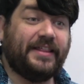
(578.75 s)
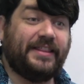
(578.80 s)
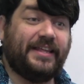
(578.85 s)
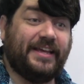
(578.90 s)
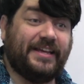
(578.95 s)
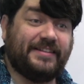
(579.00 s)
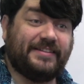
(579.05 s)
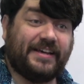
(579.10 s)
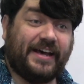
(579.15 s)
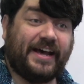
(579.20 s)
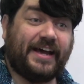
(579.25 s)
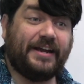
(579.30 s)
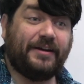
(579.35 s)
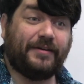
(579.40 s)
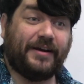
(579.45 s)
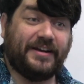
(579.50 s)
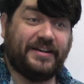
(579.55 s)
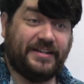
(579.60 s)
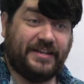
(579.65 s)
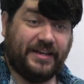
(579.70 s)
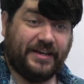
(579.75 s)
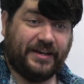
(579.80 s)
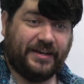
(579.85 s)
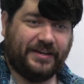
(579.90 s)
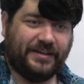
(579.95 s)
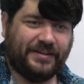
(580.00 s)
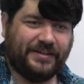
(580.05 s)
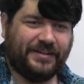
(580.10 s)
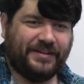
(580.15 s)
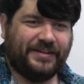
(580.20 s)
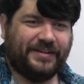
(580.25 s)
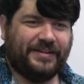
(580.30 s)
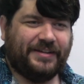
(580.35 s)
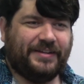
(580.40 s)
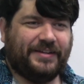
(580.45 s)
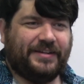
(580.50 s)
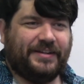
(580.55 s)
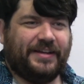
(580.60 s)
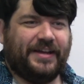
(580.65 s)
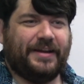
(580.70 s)
The entire idea
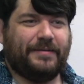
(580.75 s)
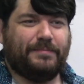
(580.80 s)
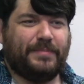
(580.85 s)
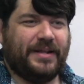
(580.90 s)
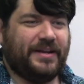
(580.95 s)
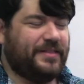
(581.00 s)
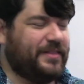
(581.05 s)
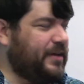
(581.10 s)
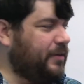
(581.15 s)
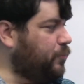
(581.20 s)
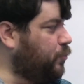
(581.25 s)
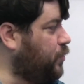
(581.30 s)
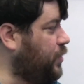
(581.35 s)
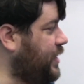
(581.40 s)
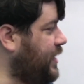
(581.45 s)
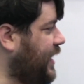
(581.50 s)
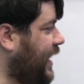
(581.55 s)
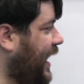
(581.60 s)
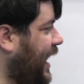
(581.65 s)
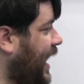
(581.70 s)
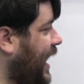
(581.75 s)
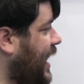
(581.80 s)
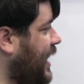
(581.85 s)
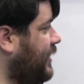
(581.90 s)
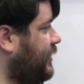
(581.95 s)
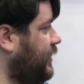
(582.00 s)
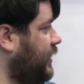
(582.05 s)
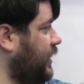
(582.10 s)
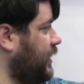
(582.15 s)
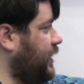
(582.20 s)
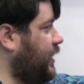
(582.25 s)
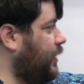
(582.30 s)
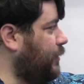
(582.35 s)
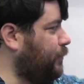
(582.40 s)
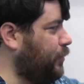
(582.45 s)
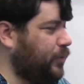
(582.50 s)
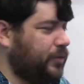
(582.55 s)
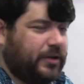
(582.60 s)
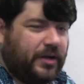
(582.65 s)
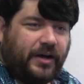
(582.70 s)
had been that we had a
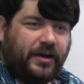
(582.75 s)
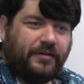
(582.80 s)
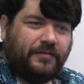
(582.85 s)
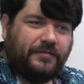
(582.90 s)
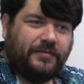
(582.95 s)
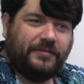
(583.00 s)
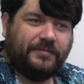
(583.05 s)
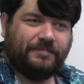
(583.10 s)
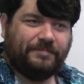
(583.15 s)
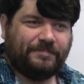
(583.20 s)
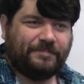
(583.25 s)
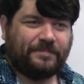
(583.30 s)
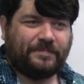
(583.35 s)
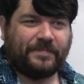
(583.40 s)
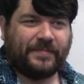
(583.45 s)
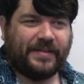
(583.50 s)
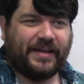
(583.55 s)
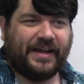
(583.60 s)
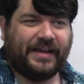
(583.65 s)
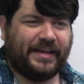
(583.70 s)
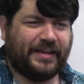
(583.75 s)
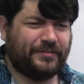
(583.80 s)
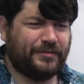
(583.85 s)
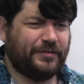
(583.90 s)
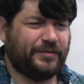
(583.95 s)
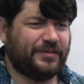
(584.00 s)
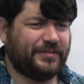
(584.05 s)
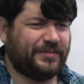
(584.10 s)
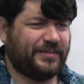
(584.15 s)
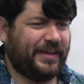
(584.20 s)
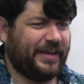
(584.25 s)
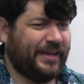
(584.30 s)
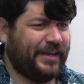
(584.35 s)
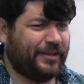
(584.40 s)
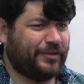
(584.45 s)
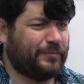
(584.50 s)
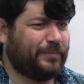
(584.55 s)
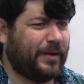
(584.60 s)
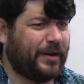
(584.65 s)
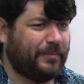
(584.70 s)
couple of, I guess you could say,
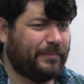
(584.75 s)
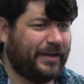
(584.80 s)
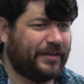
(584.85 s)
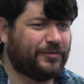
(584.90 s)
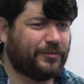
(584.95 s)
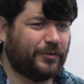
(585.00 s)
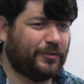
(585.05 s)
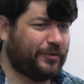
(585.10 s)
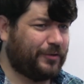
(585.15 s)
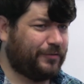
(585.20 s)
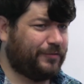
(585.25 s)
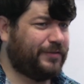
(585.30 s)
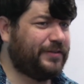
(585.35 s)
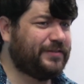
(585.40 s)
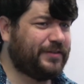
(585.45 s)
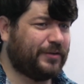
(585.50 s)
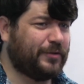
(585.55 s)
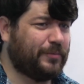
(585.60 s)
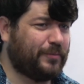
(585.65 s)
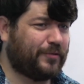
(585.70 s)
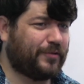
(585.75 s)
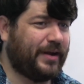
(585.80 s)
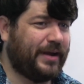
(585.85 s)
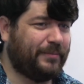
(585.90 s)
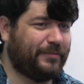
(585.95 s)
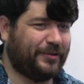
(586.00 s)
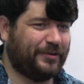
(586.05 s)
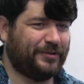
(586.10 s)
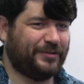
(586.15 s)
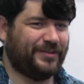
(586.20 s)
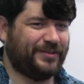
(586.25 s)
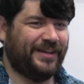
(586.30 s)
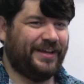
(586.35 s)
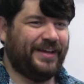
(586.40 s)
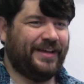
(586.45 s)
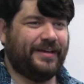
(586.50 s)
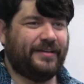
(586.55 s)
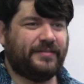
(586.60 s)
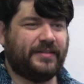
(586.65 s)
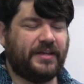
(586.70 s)
experimental or physical parameters
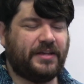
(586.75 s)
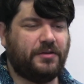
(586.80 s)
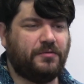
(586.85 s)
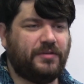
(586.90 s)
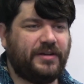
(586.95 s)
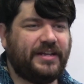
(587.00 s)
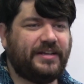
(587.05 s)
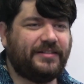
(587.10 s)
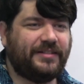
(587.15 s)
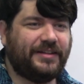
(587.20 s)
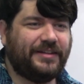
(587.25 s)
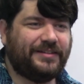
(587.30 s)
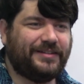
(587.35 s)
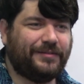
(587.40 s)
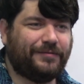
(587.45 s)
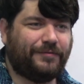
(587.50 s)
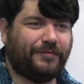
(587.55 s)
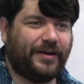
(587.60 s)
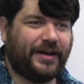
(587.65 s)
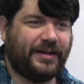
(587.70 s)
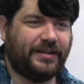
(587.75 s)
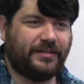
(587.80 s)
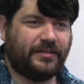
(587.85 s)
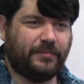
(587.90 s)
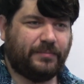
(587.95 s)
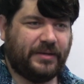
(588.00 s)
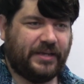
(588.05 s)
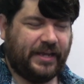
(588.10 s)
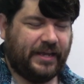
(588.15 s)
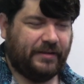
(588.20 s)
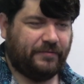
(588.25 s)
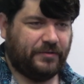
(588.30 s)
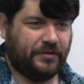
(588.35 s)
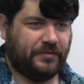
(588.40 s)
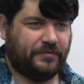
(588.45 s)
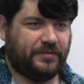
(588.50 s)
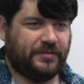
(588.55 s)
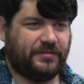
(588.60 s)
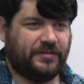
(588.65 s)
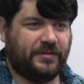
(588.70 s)
that uniquely define the
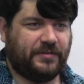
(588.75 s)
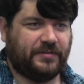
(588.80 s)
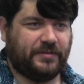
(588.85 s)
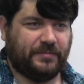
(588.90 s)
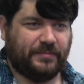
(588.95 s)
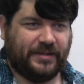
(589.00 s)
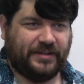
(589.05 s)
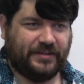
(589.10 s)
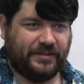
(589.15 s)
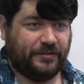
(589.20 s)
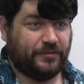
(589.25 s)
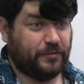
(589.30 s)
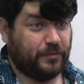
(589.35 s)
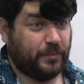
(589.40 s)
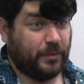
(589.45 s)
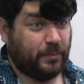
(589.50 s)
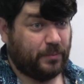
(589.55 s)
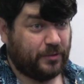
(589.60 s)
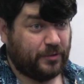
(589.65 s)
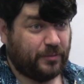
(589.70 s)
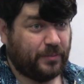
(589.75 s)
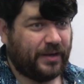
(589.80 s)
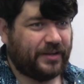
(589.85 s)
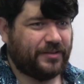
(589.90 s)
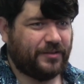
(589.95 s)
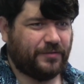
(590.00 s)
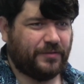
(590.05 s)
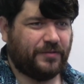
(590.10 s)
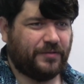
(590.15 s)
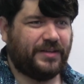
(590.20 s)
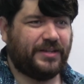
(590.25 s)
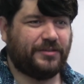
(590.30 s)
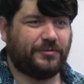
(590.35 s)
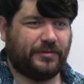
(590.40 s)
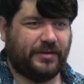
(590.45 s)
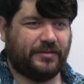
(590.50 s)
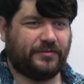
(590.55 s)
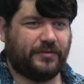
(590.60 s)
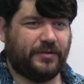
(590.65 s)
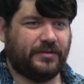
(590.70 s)
behavior of the system, at least from the perspective of heat
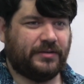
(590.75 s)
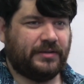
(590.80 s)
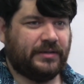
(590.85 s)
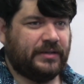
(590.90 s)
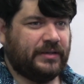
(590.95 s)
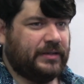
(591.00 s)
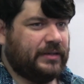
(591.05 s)
transfer.